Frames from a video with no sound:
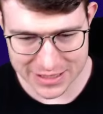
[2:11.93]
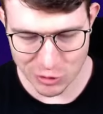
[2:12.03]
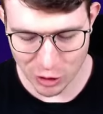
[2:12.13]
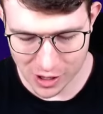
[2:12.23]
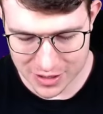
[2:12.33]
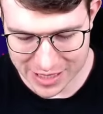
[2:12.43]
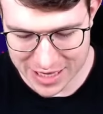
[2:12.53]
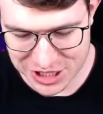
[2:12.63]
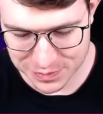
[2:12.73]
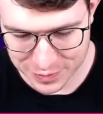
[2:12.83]
Call the
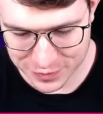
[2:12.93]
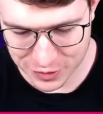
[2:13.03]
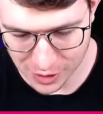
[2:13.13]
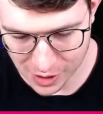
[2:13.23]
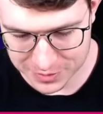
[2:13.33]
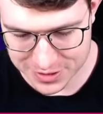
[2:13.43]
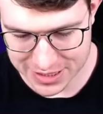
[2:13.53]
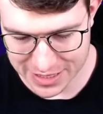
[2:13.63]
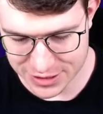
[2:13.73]
Legend with the Goblinstein.